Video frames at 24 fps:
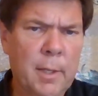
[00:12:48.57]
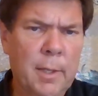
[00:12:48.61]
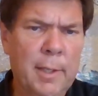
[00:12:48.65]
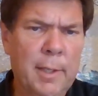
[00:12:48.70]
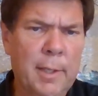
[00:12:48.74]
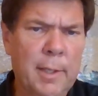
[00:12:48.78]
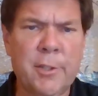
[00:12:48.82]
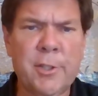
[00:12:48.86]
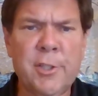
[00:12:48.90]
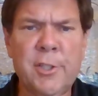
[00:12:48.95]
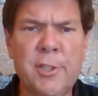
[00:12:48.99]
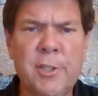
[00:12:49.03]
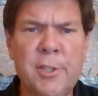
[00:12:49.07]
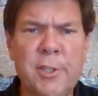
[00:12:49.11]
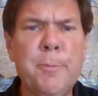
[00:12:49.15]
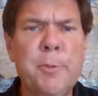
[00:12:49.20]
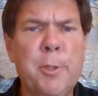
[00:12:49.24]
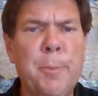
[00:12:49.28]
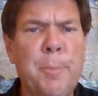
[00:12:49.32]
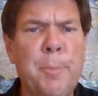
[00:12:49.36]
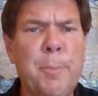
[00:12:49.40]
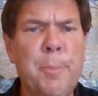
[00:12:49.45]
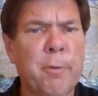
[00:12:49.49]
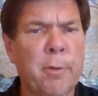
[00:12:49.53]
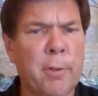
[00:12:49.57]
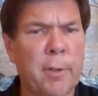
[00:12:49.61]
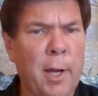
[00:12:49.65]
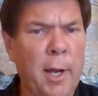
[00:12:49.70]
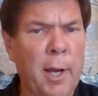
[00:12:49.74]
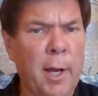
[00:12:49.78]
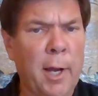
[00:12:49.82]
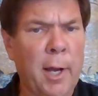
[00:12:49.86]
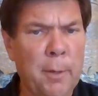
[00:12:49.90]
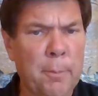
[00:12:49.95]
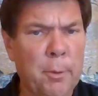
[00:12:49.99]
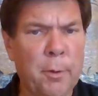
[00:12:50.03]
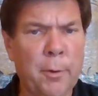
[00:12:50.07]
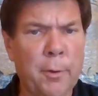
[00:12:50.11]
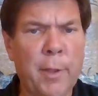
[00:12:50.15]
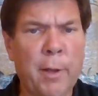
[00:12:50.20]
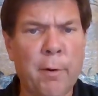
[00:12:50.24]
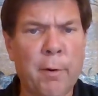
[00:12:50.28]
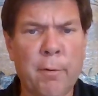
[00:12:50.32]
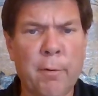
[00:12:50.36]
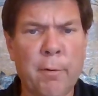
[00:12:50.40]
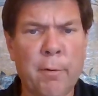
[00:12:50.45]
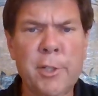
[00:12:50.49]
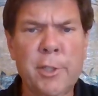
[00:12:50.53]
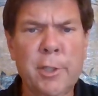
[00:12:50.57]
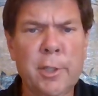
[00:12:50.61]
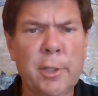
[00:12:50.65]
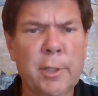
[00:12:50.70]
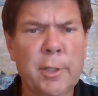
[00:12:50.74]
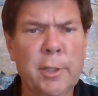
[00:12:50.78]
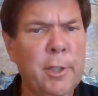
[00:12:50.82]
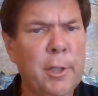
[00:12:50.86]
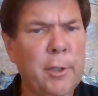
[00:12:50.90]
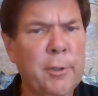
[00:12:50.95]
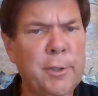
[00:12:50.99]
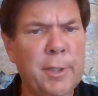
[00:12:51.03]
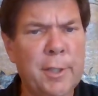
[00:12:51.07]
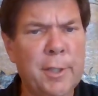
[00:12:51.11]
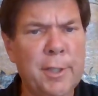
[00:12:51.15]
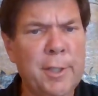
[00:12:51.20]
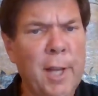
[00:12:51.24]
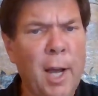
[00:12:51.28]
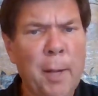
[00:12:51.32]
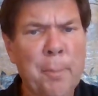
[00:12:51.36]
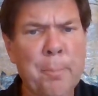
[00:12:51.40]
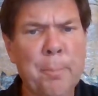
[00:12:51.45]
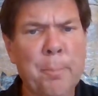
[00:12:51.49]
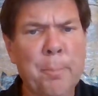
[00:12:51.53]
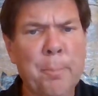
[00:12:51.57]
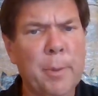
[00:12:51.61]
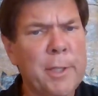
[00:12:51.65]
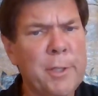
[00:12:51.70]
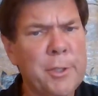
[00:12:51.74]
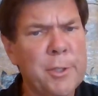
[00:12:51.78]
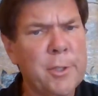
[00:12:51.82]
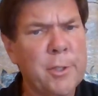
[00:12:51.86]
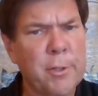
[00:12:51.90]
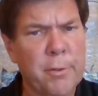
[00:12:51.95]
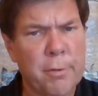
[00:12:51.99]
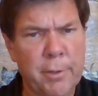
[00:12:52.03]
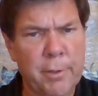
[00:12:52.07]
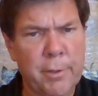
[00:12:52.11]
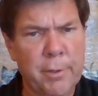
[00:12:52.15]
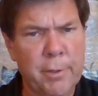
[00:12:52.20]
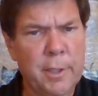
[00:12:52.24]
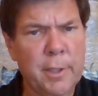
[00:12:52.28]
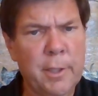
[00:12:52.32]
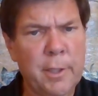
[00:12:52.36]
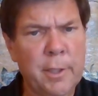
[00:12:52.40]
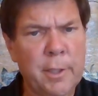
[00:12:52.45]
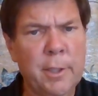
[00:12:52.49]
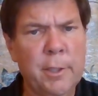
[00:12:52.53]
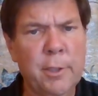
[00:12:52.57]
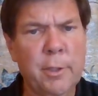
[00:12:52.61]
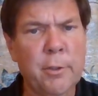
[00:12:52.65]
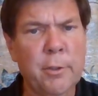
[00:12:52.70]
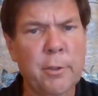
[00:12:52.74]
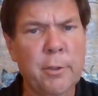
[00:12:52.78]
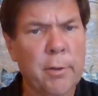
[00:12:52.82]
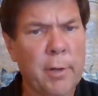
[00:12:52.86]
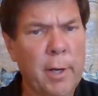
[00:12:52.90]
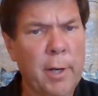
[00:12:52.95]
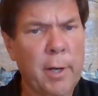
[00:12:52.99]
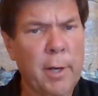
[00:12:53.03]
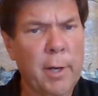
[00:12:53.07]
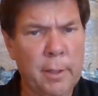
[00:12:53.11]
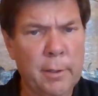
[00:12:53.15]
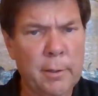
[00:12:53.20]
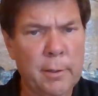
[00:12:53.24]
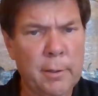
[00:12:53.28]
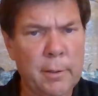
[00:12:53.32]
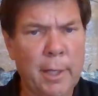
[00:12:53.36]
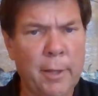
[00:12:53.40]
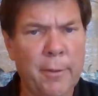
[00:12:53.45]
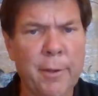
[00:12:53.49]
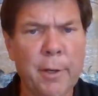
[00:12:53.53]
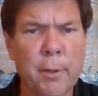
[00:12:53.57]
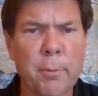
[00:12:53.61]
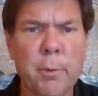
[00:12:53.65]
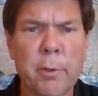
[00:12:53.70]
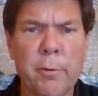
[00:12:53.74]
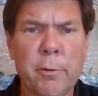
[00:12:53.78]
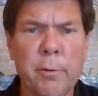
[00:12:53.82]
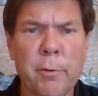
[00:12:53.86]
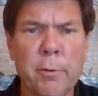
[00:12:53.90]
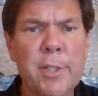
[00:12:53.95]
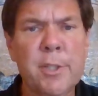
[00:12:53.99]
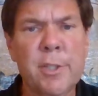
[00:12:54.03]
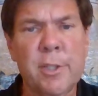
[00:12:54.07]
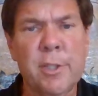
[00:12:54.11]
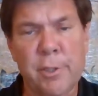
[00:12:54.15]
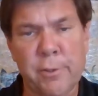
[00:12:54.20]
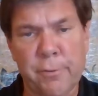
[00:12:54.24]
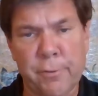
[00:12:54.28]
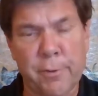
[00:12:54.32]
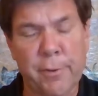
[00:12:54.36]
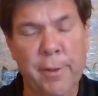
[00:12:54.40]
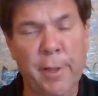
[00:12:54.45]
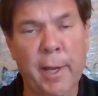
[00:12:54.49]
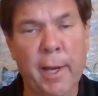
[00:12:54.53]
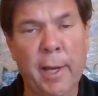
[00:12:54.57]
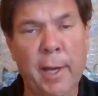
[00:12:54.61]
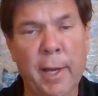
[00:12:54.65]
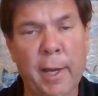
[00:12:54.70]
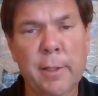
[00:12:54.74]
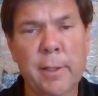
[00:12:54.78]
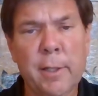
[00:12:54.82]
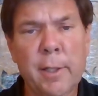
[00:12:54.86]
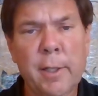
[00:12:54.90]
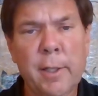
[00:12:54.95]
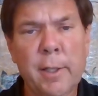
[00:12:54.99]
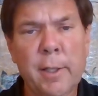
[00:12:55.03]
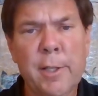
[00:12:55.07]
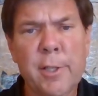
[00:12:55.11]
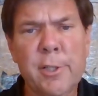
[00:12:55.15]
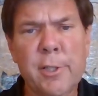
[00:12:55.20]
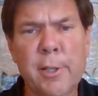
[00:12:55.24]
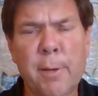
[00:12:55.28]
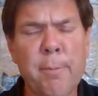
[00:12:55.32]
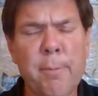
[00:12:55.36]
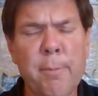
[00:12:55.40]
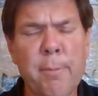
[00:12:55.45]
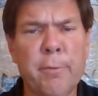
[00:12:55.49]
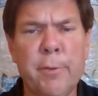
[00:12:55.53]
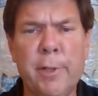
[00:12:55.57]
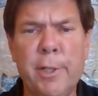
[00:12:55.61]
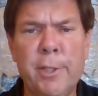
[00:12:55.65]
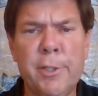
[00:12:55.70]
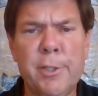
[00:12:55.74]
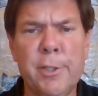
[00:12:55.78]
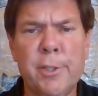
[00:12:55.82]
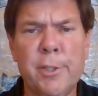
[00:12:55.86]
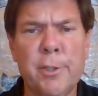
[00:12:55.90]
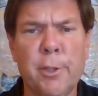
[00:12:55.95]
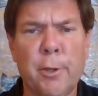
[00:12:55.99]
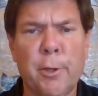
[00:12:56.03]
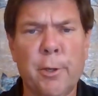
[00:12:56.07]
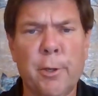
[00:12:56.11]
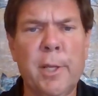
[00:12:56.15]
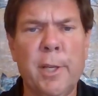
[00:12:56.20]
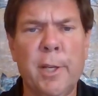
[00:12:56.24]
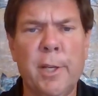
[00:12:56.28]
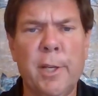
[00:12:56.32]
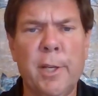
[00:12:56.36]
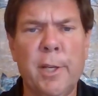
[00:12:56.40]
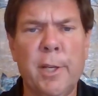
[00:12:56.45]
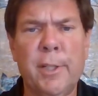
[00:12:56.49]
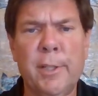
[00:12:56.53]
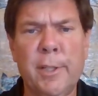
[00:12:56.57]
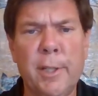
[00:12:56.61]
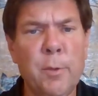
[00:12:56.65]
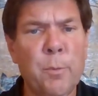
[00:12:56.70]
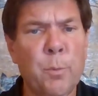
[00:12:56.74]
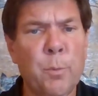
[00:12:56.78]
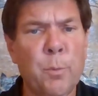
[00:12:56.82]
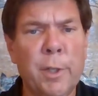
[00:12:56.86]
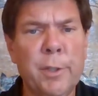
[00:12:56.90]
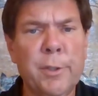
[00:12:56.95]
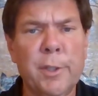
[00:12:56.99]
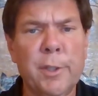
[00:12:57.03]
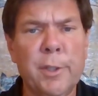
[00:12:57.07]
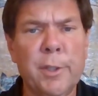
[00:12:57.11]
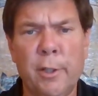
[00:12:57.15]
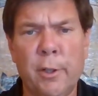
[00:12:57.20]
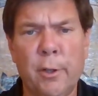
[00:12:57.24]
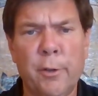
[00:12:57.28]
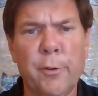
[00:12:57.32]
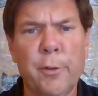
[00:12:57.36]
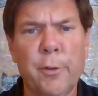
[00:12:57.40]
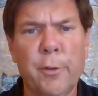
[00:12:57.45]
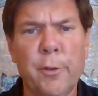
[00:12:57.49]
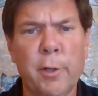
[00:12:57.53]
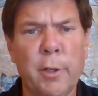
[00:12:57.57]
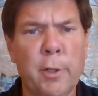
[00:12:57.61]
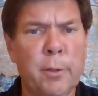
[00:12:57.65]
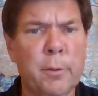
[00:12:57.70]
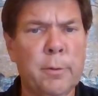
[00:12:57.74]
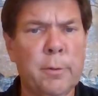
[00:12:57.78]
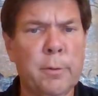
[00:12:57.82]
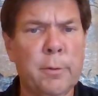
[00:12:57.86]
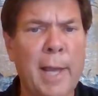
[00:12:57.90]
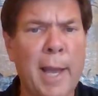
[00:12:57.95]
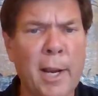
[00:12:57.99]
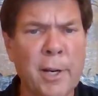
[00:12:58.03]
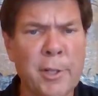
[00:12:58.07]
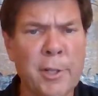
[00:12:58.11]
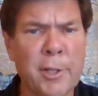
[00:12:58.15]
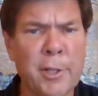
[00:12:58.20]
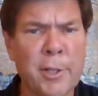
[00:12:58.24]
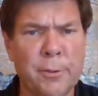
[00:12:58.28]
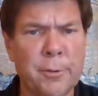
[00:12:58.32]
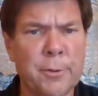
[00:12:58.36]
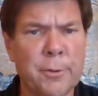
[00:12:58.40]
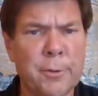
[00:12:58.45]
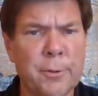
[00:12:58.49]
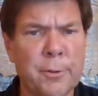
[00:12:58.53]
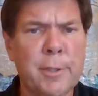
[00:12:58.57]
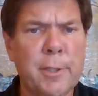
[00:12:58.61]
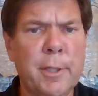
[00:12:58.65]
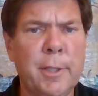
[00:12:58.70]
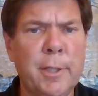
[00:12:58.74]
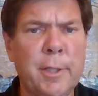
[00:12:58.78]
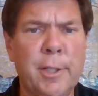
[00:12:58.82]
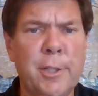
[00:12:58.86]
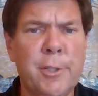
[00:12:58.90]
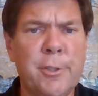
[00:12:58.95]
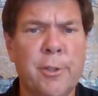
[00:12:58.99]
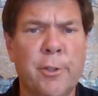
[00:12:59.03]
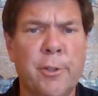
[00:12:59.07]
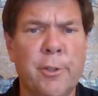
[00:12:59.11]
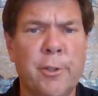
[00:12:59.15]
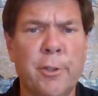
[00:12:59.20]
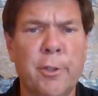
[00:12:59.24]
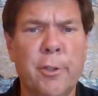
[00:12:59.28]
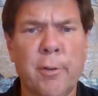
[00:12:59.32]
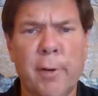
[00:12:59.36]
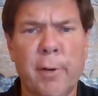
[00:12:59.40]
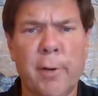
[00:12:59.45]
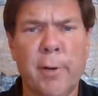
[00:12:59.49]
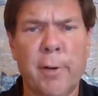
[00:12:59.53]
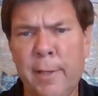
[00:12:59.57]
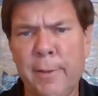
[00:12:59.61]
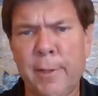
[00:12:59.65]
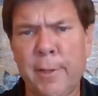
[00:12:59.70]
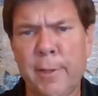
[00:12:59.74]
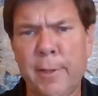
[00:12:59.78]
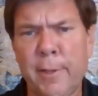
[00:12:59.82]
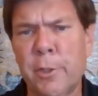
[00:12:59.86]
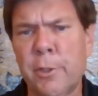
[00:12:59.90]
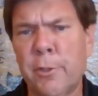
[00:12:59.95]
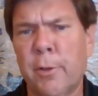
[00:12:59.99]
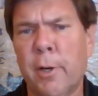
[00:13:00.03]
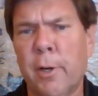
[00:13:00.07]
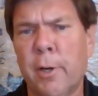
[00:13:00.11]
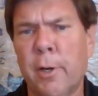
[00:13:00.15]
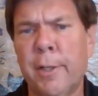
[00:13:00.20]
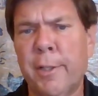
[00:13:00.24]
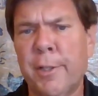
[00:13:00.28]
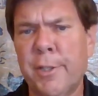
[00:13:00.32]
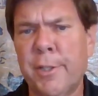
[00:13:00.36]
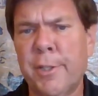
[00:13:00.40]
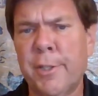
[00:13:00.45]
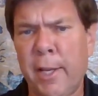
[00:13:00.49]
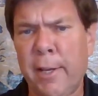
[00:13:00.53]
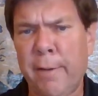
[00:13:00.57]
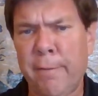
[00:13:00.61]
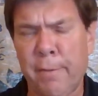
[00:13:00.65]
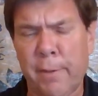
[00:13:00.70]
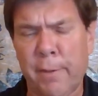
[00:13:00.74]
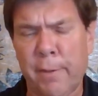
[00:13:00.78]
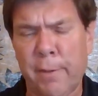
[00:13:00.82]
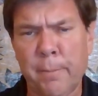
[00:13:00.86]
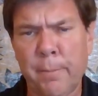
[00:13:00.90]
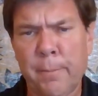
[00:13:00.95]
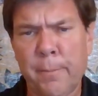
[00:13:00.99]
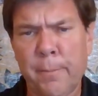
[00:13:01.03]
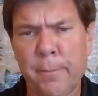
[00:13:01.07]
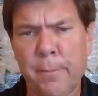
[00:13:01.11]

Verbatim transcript: Now, it seems to be reliable that Russia, you know, did not blitzkrieg in Ukraine. Now, there were reasons for that. Some of the reasons are because they didn't want to kill their own nationals in eastern Ukraine. They were trying to save them.